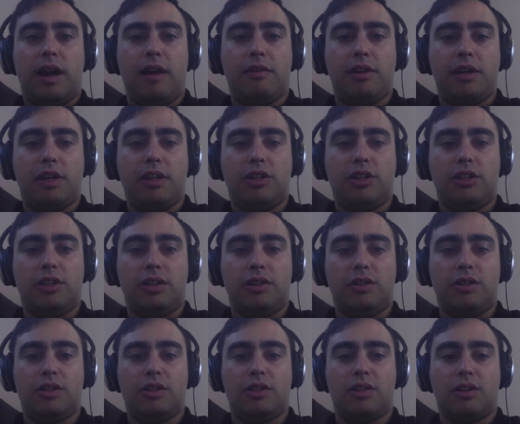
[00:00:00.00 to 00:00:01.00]
having
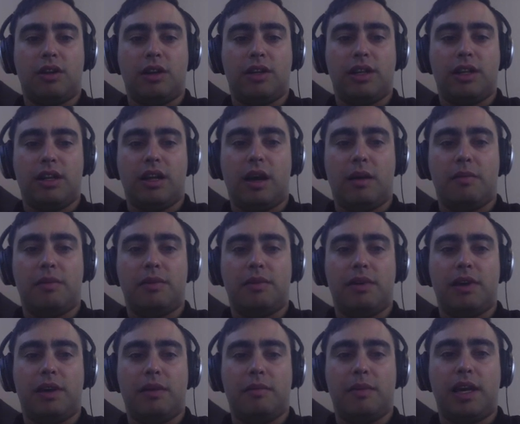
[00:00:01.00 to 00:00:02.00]
issues starting it up,
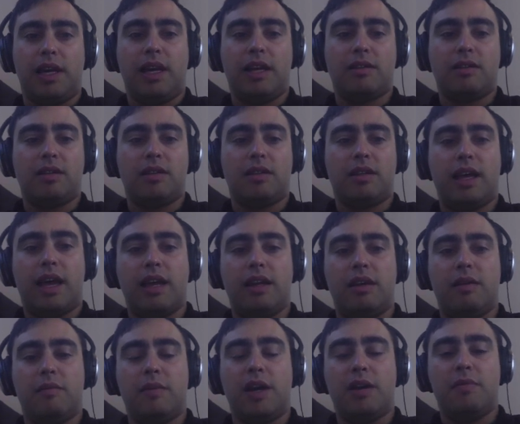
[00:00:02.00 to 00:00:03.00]
and my guess is that
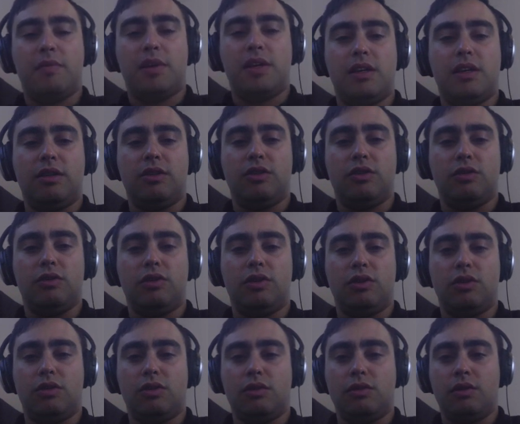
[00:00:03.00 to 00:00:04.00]
it might due
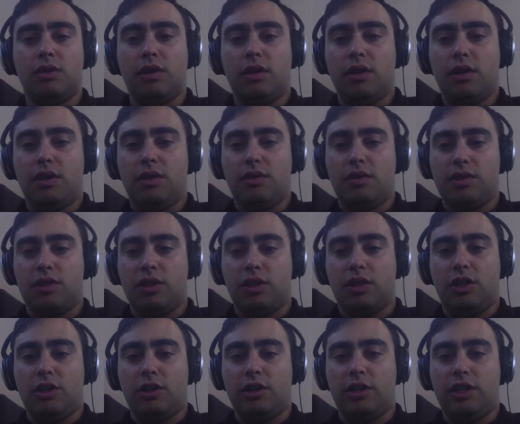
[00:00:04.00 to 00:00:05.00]
to the
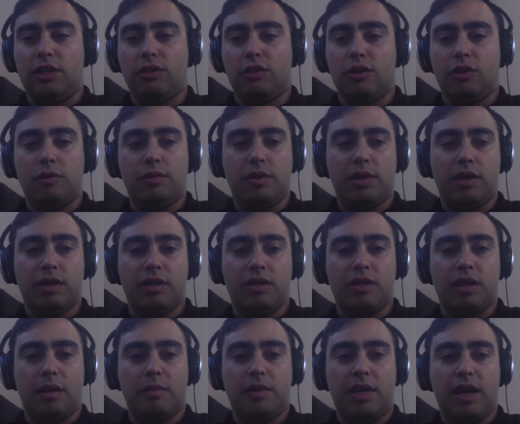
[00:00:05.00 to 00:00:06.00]
security group and
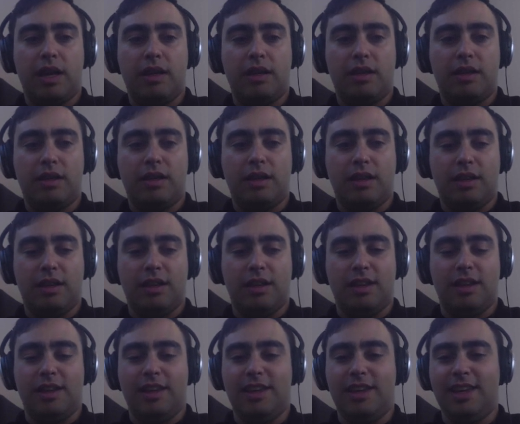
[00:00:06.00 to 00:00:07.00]
subnet
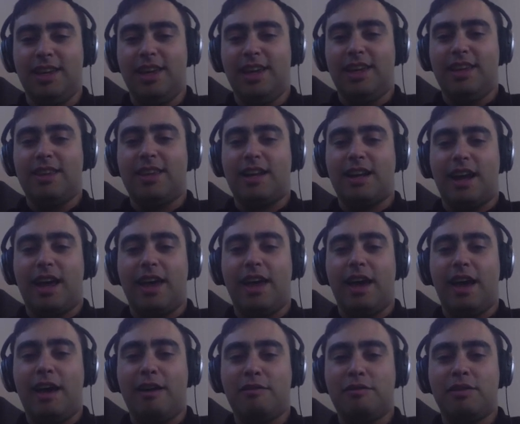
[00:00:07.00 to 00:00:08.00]
that I
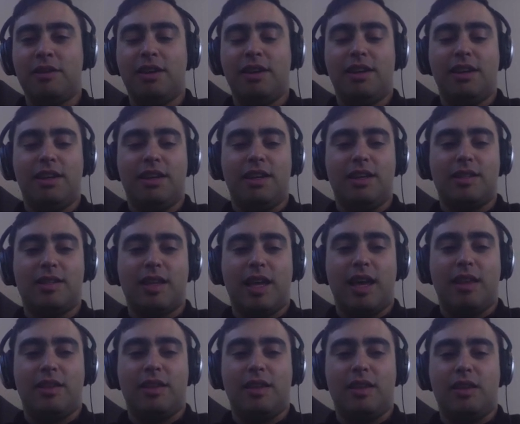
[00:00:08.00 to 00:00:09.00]
have, is
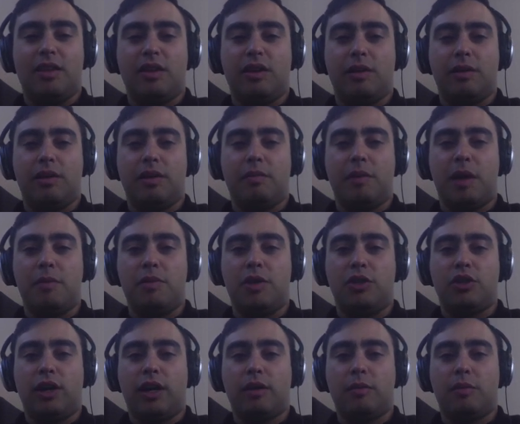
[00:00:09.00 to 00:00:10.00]
that it might be
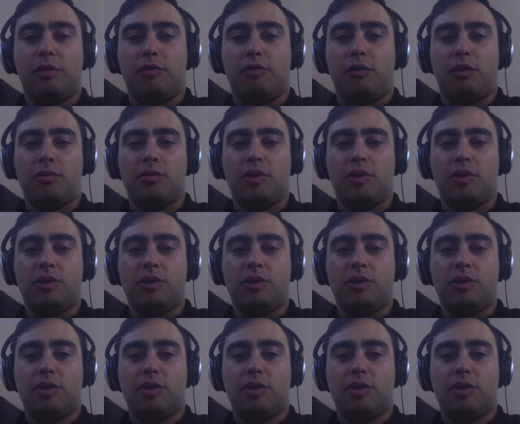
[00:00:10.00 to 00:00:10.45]
trying to perform